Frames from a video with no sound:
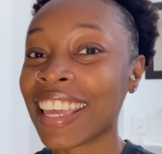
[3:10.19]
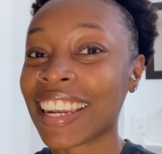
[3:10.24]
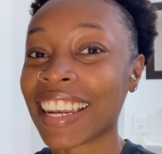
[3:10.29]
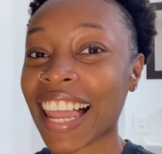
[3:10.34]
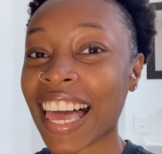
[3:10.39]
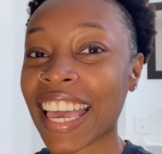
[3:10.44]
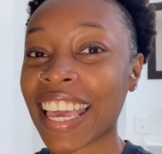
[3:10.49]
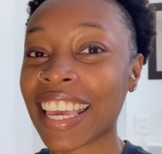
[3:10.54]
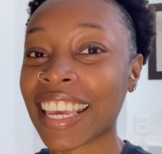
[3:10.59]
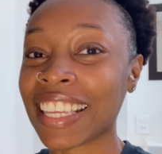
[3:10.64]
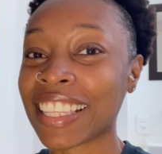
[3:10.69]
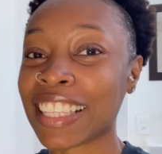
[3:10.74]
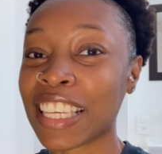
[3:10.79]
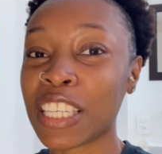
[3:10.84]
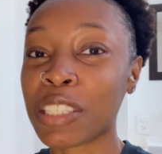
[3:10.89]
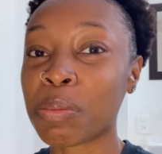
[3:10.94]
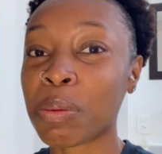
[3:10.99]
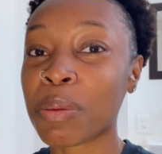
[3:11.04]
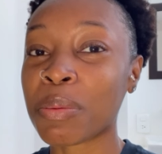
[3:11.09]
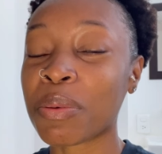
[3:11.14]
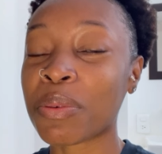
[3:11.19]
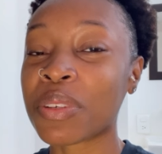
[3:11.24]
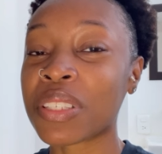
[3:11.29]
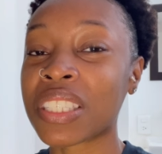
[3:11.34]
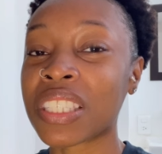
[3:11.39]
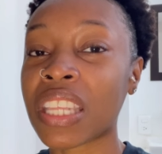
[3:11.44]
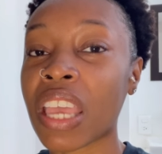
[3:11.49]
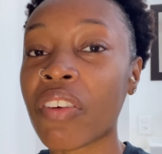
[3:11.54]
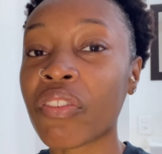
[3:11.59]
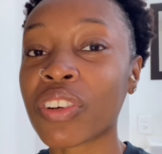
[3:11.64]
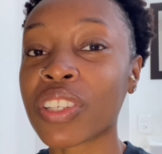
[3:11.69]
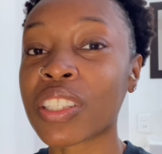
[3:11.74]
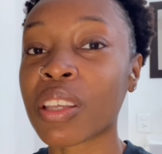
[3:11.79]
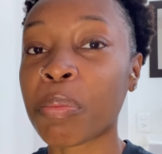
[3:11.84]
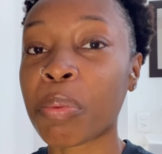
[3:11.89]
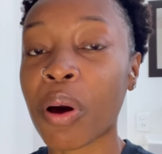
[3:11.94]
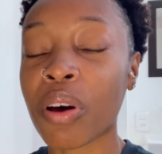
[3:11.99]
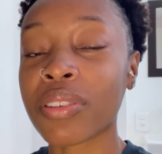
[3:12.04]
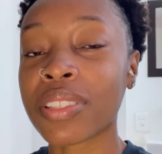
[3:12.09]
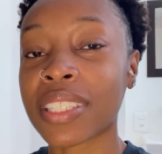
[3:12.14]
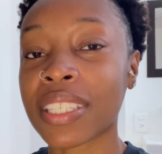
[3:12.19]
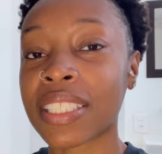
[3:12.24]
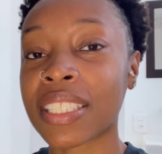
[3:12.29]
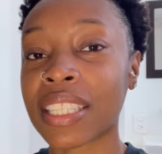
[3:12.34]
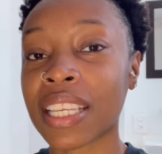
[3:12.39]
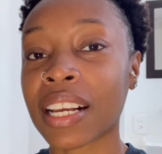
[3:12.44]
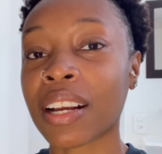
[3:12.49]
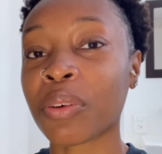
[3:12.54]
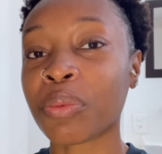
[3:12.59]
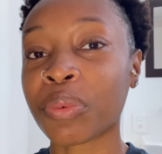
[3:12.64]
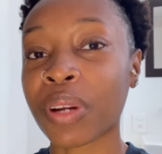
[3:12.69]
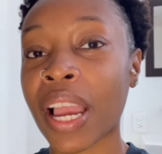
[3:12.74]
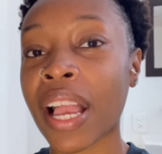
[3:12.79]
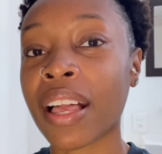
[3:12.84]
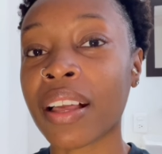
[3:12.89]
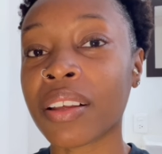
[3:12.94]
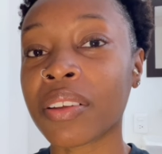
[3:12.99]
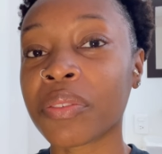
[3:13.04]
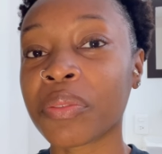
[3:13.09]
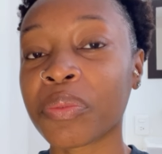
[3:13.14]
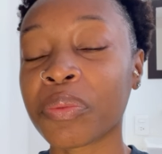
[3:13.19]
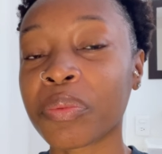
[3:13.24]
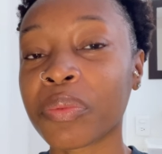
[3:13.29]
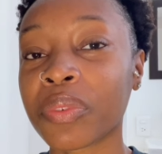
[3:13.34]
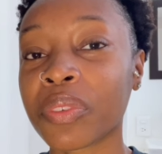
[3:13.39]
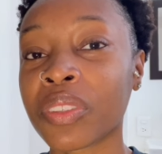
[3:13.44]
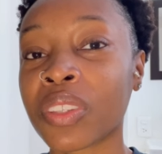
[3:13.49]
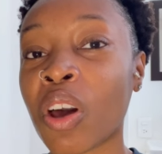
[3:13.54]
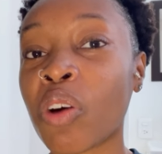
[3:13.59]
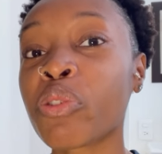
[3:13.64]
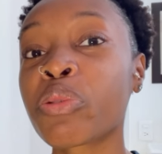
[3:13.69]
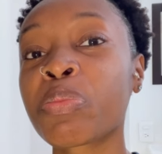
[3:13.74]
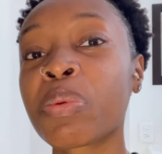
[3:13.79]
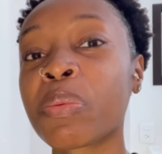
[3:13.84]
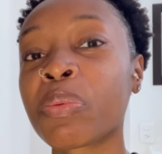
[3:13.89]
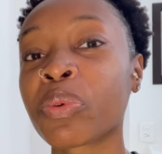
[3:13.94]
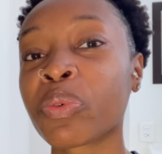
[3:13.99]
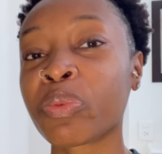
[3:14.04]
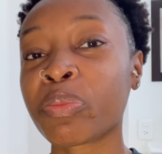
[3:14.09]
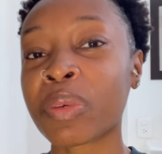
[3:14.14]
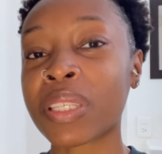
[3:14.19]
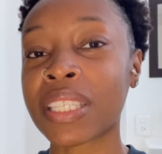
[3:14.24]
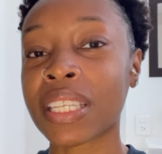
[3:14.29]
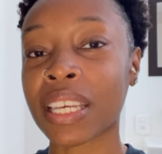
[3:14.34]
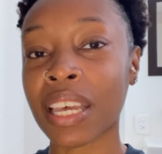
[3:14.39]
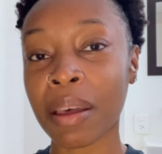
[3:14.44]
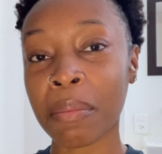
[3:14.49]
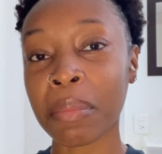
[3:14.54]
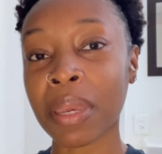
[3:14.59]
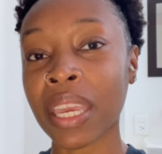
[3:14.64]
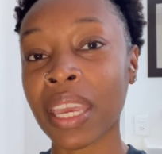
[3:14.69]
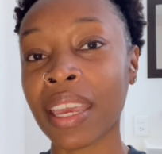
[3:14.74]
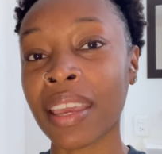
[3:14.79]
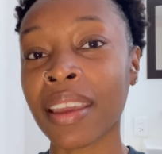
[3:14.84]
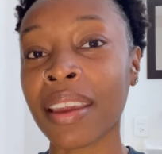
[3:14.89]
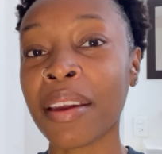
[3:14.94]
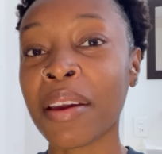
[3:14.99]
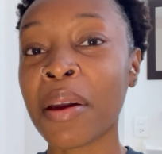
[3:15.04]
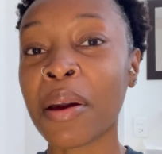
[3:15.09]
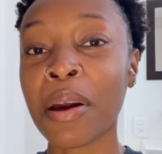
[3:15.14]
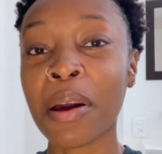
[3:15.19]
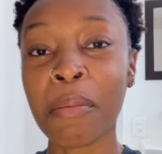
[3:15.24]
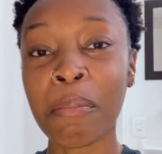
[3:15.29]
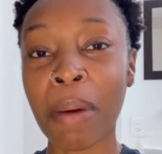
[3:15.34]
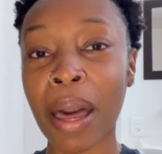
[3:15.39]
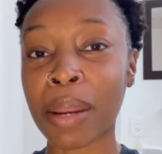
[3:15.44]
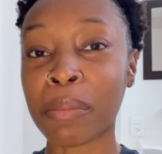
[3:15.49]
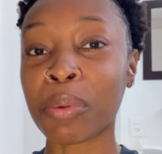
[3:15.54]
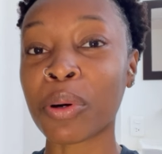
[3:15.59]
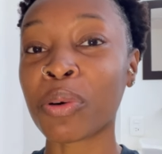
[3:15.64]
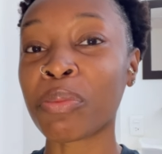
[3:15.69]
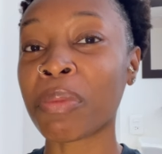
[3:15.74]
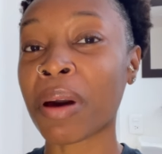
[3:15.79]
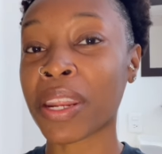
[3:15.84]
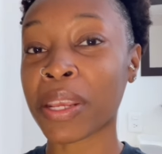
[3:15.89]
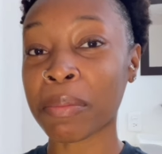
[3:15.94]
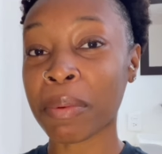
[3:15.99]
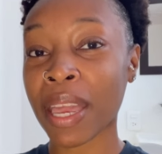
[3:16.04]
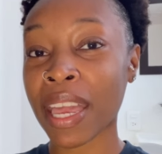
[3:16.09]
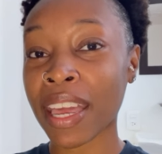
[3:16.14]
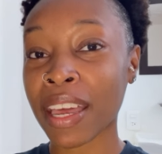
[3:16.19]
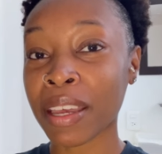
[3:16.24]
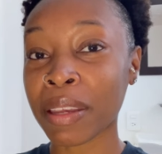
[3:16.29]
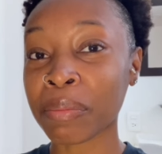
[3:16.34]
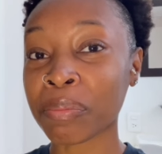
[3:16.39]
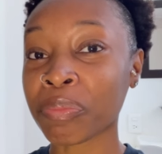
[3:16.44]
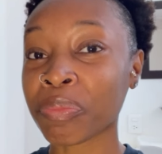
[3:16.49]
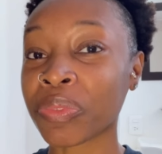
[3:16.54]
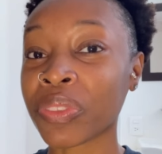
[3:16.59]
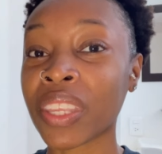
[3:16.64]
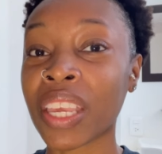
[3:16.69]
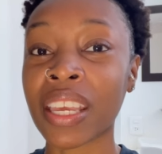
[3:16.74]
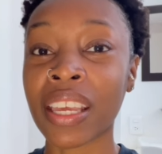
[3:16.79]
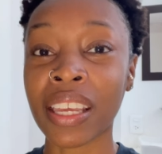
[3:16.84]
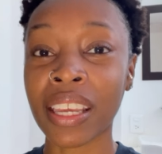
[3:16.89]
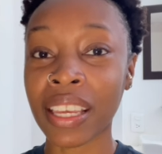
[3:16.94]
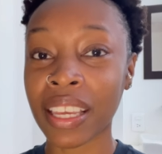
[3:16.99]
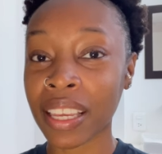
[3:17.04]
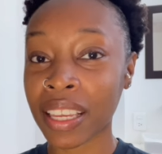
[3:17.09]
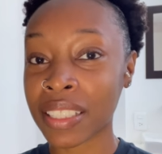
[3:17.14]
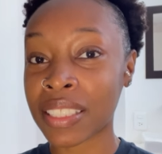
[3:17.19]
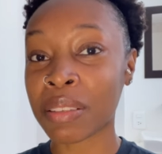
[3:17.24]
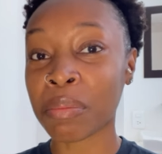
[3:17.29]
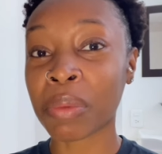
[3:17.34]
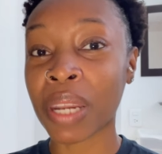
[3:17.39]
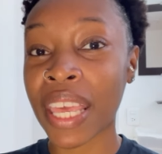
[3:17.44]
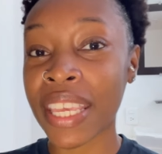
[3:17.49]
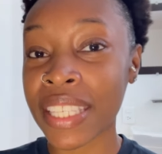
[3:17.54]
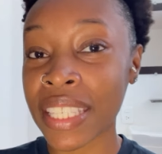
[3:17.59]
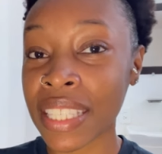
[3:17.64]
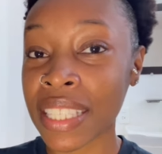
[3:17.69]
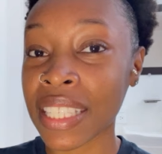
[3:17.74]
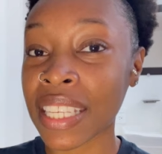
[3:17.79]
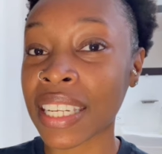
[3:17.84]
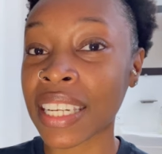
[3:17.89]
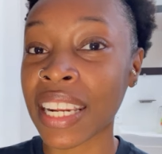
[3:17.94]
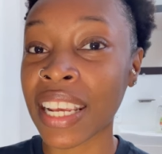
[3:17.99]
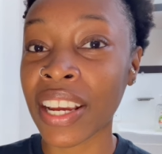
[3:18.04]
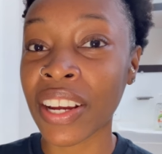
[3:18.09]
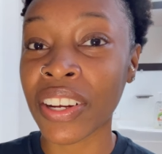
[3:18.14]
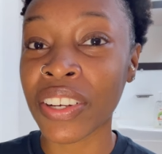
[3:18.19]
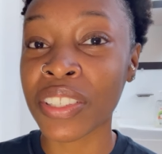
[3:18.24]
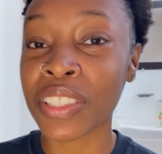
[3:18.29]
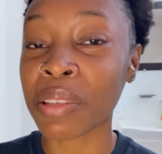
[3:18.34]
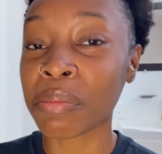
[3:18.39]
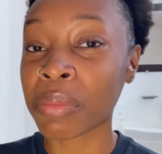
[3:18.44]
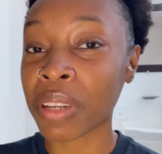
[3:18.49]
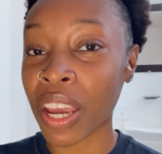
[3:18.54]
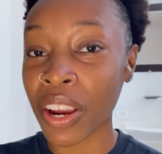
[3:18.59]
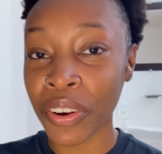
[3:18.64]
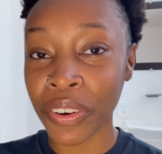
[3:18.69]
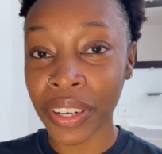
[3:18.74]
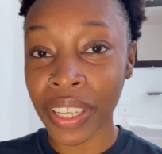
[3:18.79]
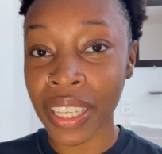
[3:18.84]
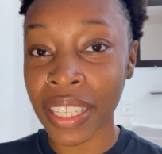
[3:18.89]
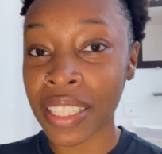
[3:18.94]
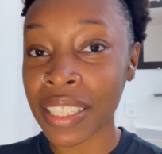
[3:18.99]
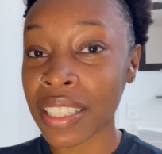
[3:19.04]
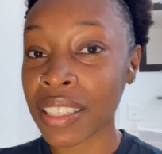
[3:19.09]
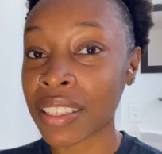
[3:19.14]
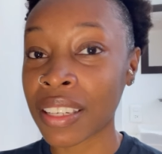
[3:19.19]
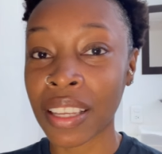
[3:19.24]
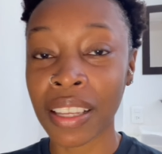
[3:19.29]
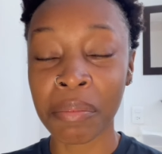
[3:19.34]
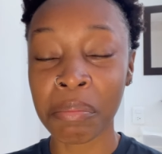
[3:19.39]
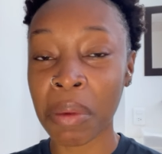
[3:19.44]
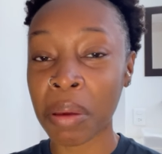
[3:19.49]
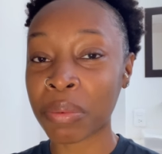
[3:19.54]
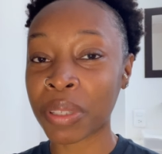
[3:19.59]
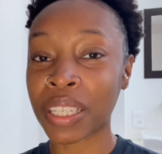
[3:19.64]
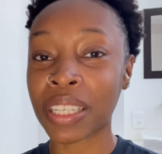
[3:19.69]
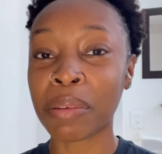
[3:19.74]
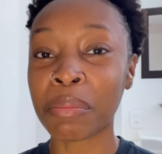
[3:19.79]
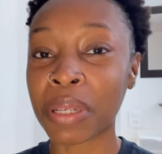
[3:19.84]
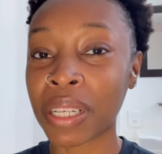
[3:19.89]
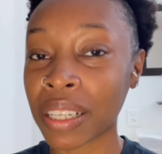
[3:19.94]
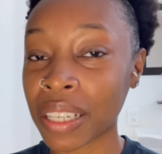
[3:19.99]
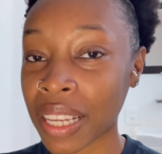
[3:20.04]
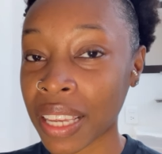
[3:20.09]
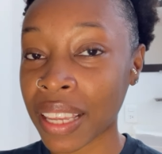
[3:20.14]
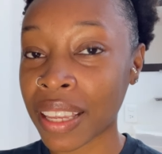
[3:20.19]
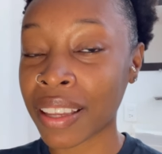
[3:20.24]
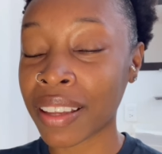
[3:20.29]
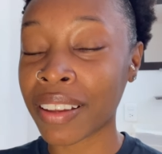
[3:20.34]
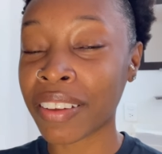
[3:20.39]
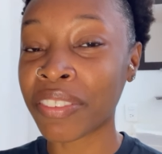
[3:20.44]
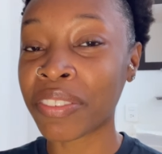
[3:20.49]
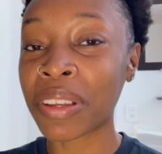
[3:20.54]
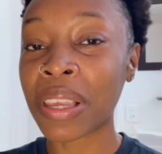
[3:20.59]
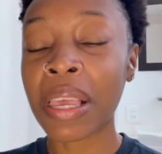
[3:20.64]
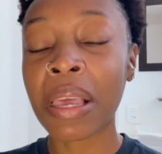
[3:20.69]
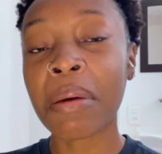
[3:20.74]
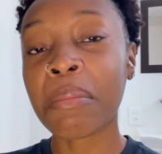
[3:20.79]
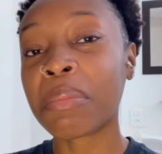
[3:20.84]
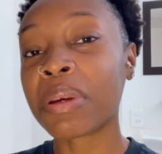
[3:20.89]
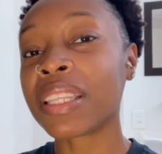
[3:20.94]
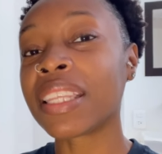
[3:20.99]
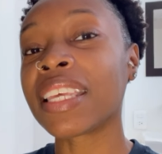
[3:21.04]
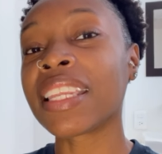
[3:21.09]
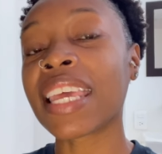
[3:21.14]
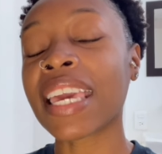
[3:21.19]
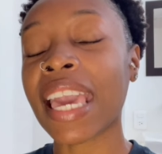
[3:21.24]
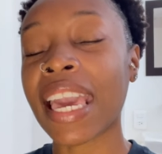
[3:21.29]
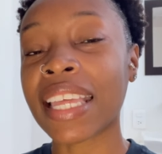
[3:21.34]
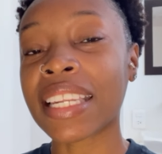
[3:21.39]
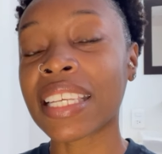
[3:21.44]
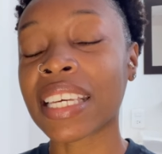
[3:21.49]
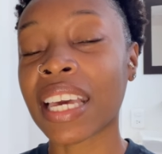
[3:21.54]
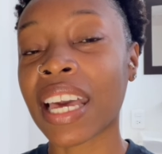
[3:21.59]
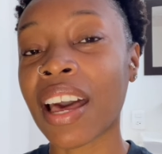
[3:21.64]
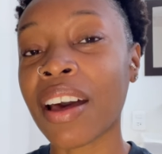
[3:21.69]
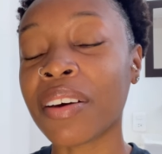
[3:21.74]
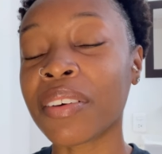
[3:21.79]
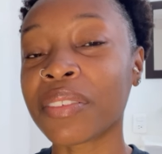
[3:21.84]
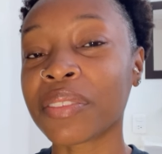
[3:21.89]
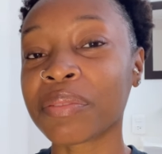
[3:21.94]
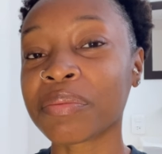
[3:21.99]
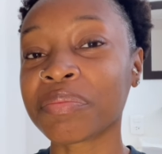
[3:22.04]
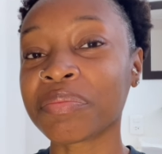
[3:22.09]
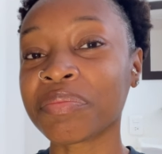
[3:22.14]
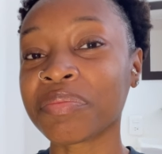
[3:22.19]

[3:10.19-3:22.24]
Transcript: Like, these people was never supposed to stick around. Those people were meant to come in, bada boom, bada bam. Some lessons in there, some learning, maybe a little bit of love, but then they had to go.